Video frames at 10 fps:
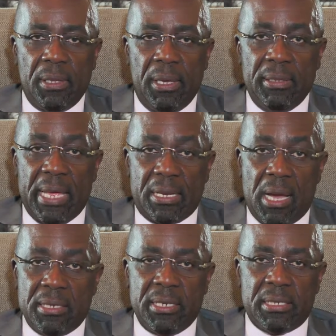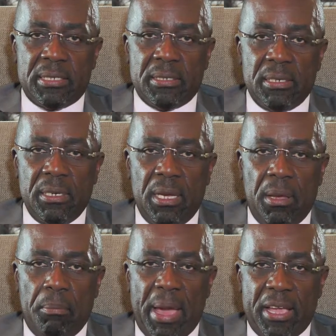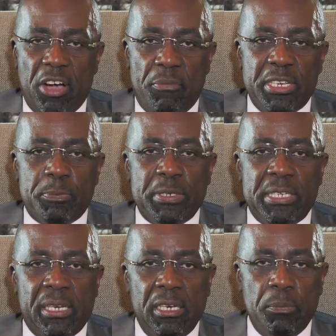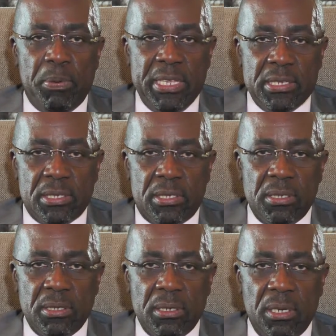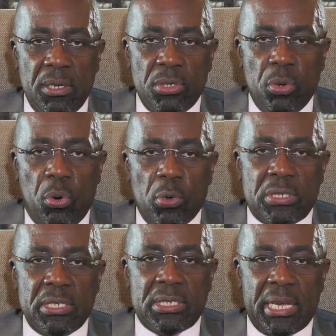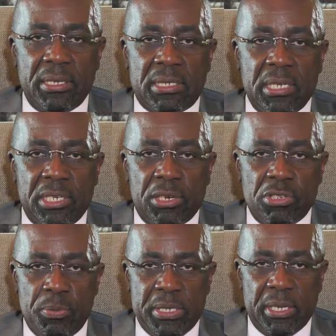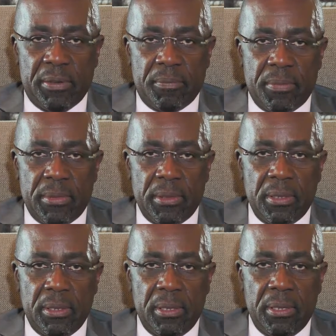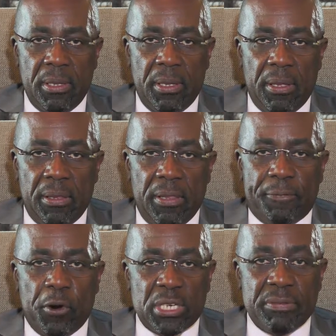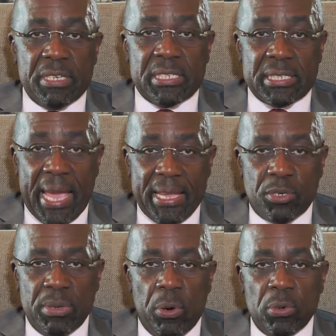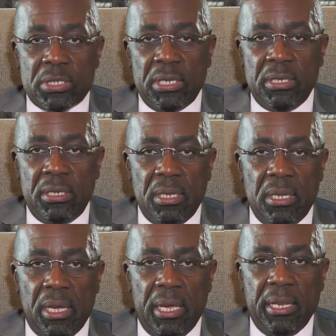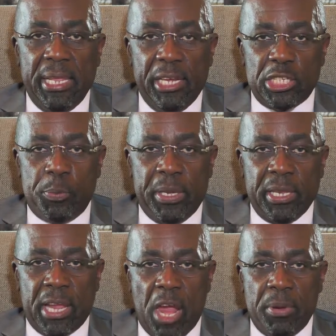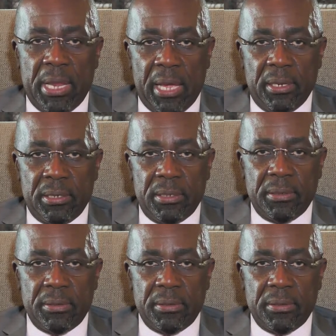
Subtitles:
In that context, my government is particularly pleased to host this second signatories meeting, the first of its kind to be hosted in an English-speaking Caribbean island.